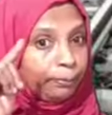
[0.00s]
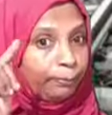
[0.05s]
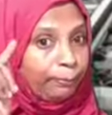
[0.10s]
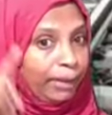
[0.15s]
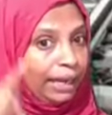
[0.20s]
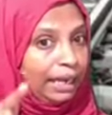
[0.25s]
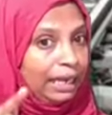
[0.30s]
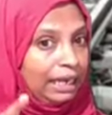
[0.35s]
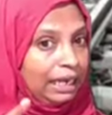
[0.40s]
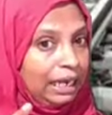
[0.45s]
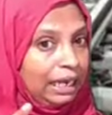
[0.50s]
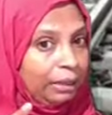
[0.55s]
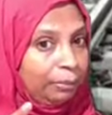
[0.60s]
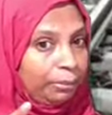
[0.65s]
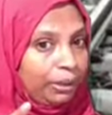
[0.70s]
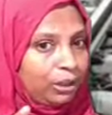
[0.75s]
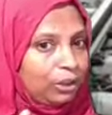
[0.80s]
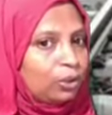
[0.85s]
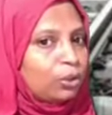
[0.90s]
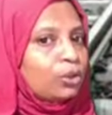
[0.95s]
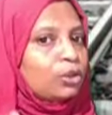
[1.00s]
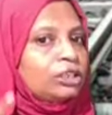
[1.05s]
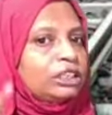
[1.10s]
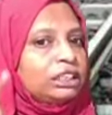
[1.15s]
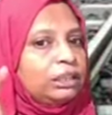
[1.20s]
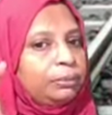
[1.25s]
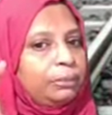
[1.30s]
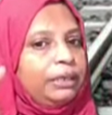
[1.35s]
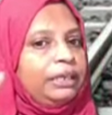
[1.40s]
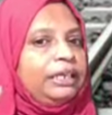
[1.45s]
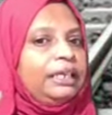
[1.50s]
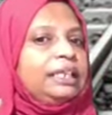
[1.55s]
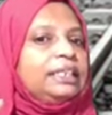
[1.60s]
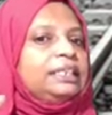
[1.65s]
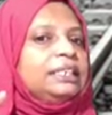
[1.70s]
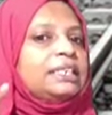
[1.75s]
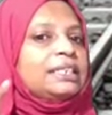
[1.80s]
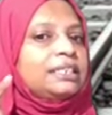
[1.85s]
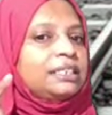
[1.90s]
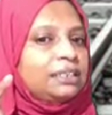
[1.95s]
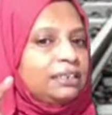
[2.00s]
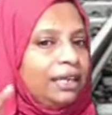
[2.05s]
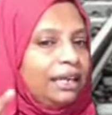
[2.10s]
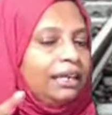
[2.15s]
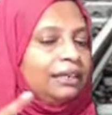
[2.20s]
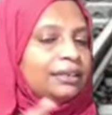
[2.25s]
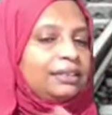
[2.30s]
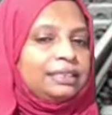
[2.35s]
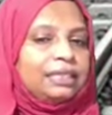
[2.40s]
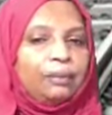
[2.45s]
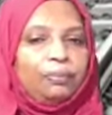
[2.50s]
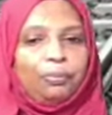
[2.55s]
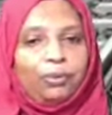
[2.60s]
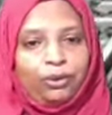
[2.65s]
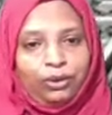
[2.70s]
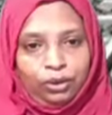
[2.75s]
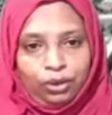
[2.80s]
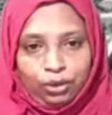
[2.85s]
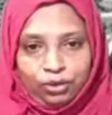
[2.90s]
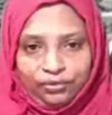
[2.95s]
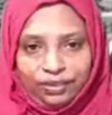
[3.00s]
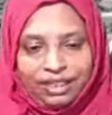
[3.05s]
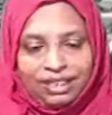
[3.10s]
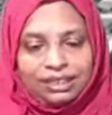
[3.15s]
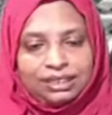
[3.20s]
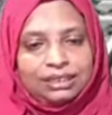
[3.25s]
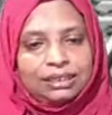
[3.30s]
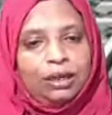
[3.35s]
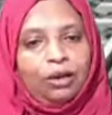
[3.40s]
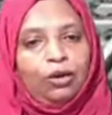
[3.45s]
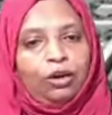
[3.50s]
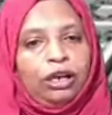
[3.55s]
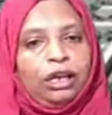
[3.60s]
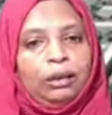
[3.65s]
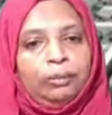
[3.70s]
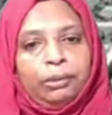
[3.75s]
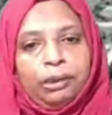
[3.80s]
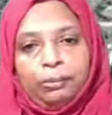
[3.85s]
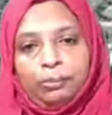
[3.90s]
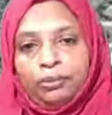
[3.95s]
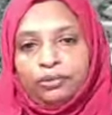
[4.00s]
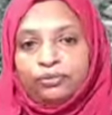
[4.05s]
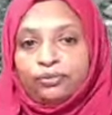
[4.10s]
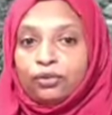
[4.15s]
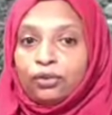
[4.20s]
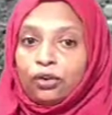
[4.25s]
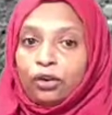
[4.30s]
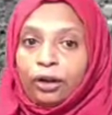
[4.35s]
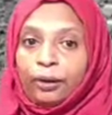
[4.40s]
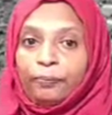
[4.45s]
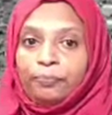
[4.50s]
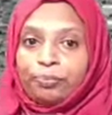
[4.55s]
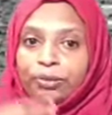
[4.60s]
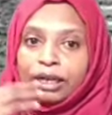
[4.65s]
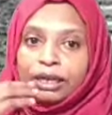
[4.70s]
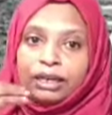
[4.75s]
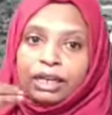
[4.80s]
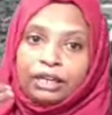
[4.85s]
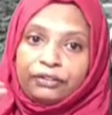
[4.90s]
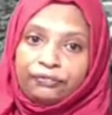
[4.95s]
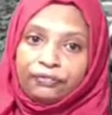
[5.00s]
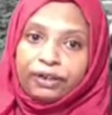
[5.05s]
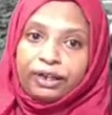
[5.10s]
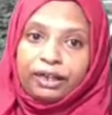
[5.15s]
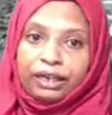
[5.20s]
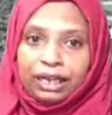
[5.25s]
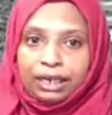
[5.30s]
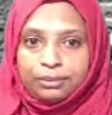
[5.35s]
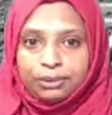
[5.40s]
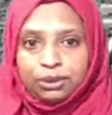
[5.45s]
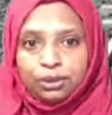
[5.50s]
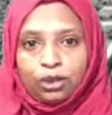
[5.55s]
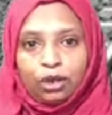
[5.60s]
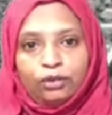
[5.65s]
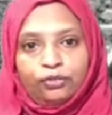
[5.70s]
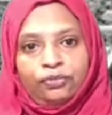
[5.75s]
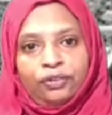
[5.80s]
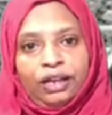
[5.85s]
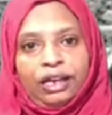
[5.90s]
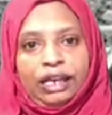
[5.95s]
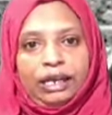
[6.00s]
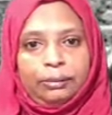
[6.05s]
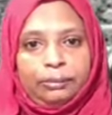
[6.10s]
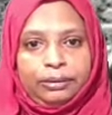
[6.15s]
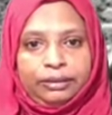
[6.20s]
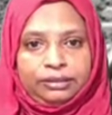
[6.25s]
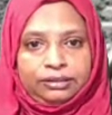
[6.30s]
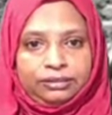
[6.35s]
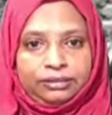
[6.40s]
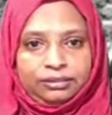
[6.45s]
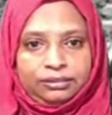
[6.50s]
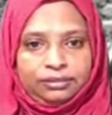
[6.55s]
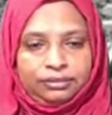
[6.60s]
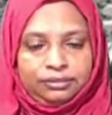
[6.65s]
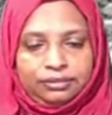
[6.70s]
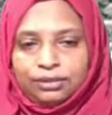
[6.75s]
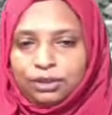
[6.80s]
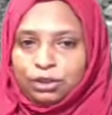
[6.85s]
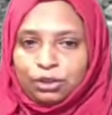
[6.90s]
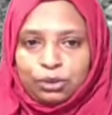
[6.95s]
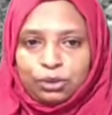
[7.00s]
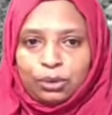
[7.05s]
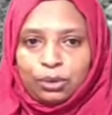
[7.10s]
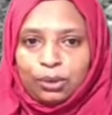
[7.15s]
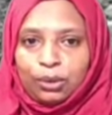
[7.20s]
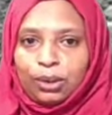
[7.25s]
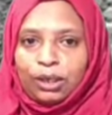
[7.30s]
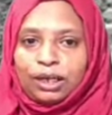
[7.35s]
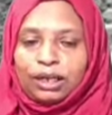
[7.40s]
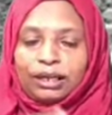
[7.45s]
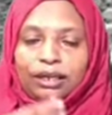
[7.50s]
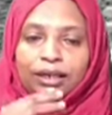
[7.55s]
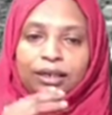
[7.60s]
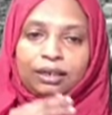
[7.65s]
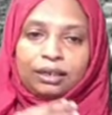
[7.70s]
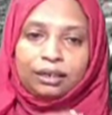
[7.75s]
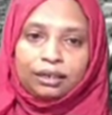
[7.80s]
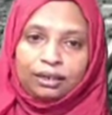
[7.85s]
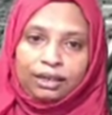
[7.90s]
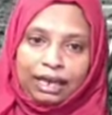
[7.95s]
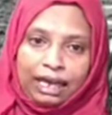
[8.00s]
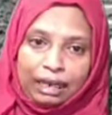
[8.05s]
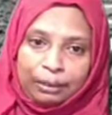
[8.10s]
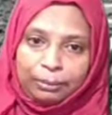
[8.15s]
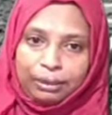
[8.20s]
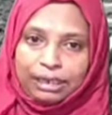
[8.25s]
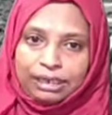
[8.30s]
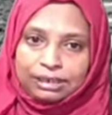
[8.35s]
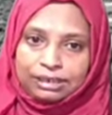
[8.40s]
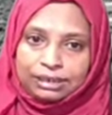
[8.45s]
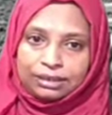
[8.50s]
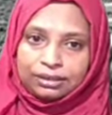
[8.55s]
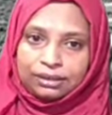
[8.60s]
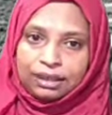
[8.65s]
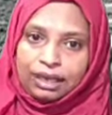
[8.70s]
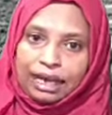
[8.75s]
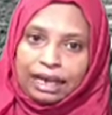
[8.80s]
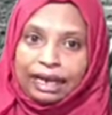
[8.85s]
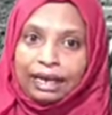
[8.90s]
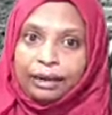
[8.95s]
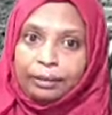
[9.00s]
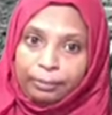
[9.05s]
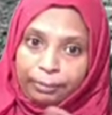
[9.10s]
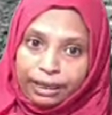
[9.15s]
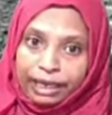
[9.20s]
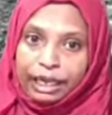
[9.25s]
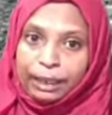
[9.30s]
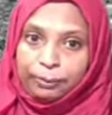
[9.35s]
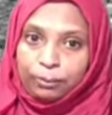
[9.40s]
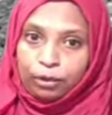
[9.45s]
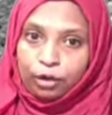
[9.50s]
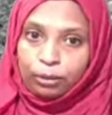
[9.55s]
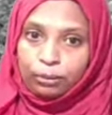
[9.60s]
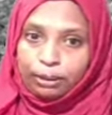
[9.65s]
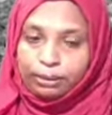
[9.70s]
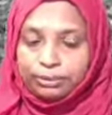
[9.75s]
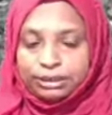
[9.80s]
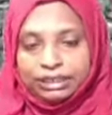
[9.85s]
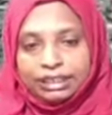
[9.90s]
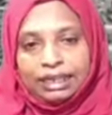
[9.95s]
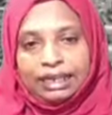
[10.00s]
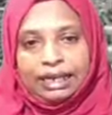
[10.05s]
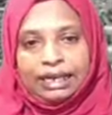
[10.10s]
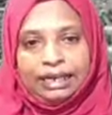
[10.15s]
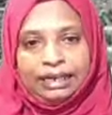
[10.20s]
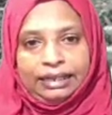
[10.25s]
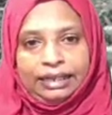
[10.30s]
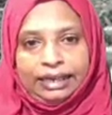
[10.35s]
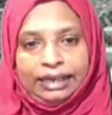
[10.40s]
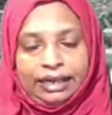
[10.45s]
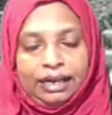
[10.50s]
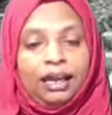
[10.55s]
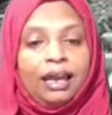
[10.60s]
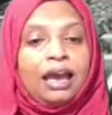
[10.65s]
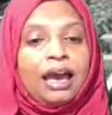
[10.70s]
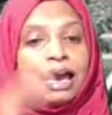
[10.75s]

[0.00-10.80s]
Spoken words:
mainly because the Britishers need the support of these local people for different types of labor. So, tribals had many problems here and there,